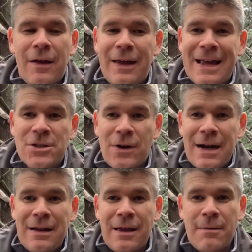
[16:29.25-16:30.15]
is there
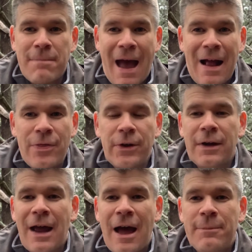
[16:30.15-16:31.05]
anything bad that
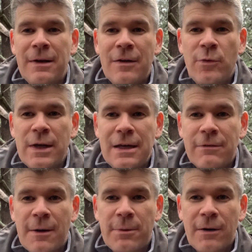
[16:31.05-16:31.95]
could happen if we
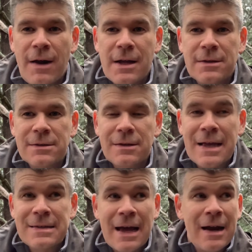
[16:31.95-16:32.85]
give up our rights?
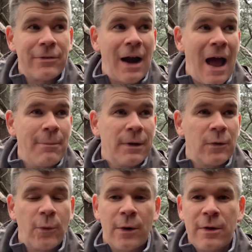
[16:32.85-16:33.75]
Has that ever
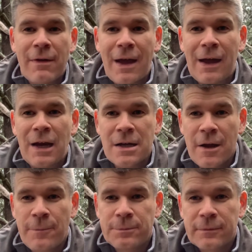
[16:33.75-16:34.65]
happened where we've had
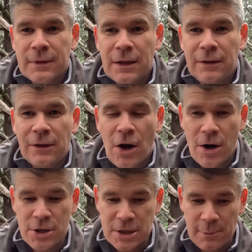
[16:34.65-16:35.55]
a
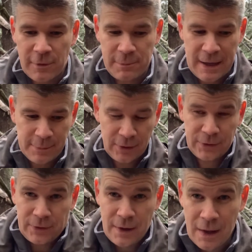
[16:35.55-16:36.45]
large number of
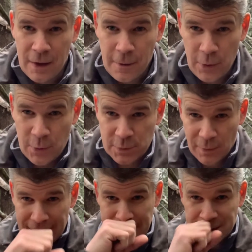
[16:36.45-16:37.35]
people whose
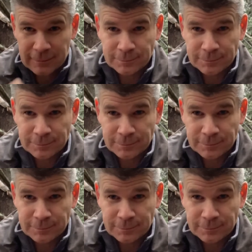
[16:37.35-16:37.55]
rights